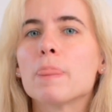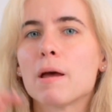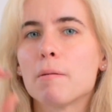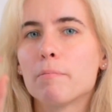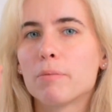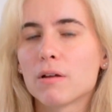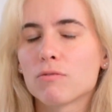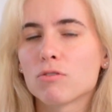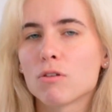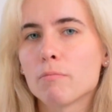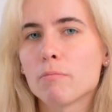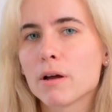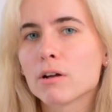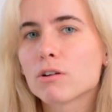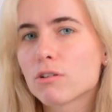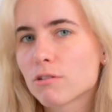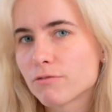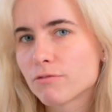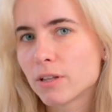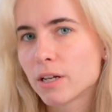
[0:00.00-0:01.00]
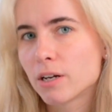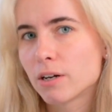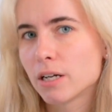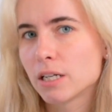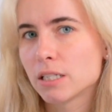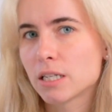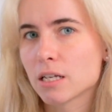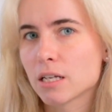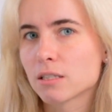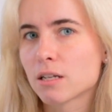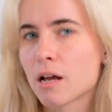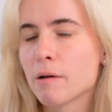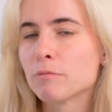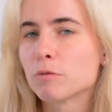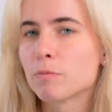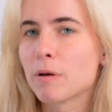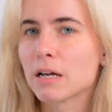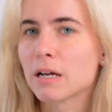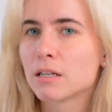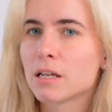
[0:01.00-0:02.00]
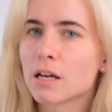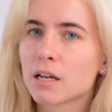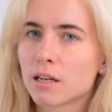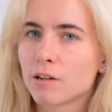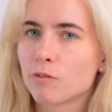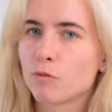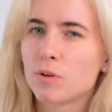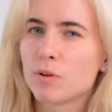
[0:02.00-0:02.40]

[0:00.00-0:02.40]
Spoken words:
But if the microfilaria test comes back negative,